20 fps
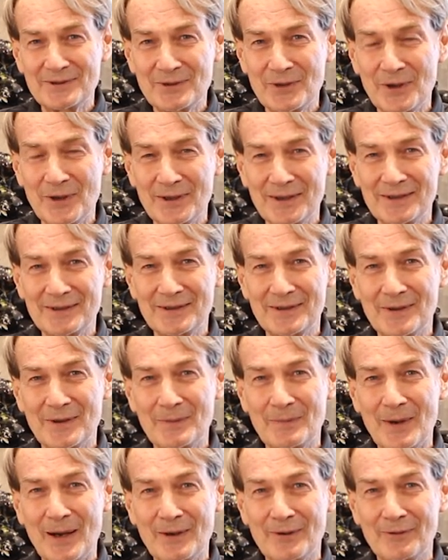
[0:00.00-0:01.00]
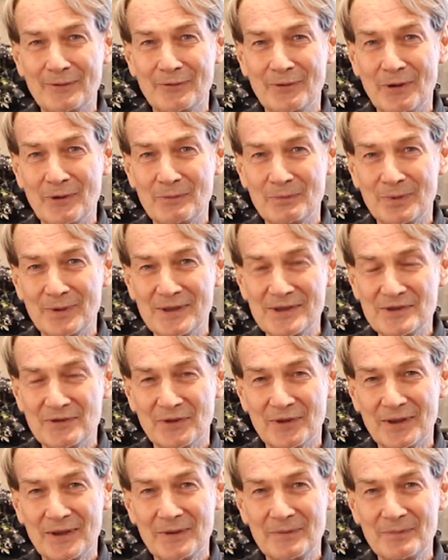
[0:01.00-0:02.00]
talk into the microphone, please
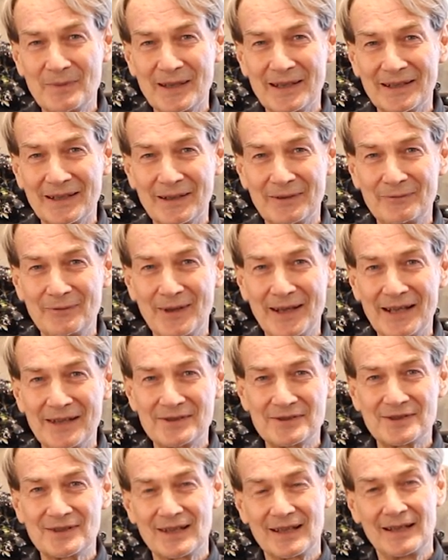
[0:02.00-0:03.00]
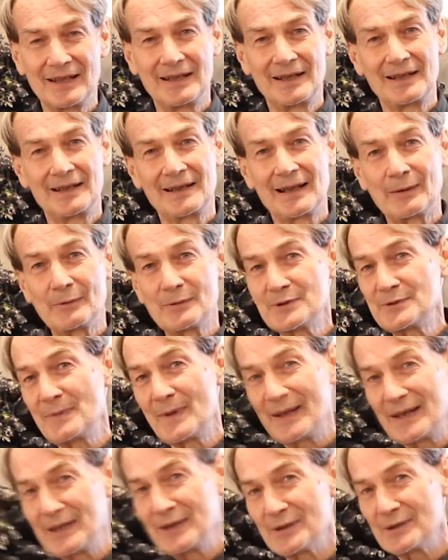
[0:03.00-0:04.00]
forgive me in advance. That was
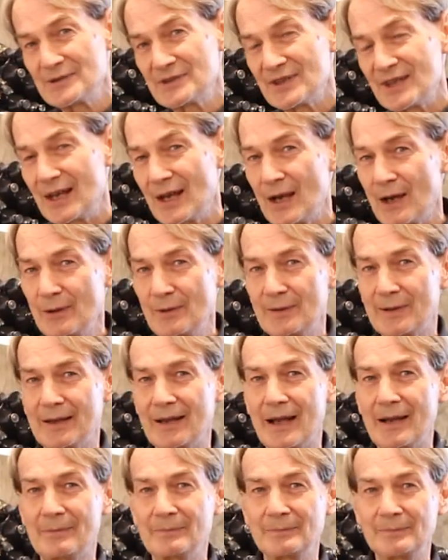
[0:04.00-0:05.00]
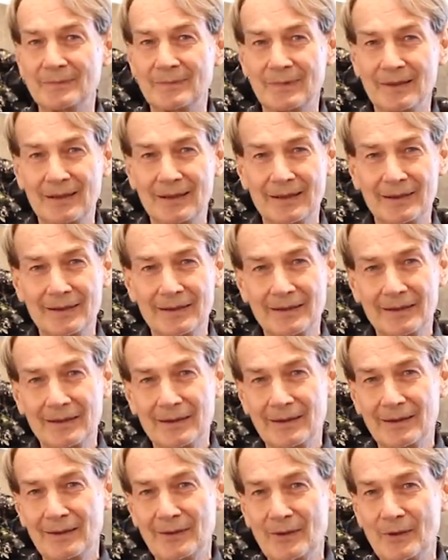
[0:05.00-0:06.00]
many years ago, and I'm
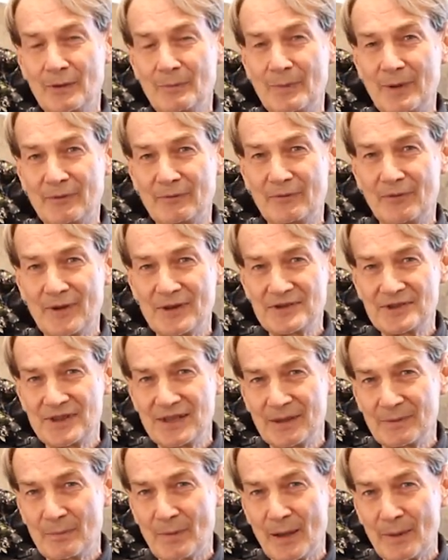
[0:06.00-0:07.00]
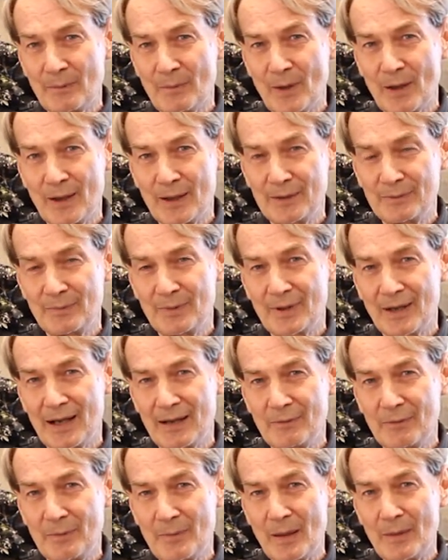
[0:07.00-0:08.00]
a little bit fuzzy in my mind, but
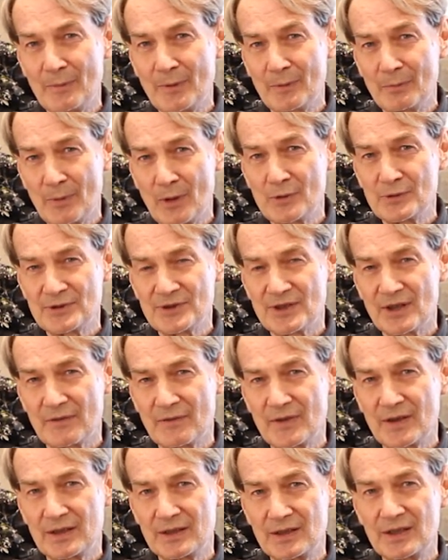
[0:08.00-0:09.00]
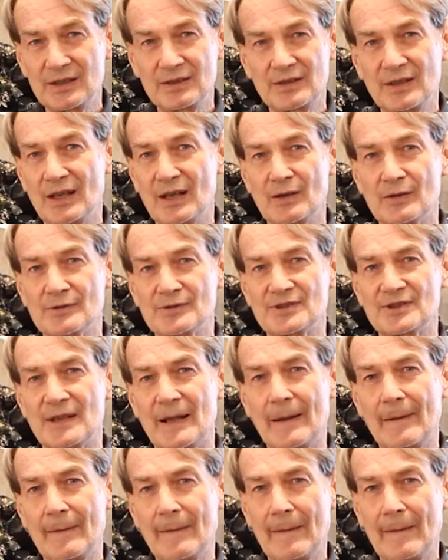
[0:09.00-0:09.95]
I remember most of the details.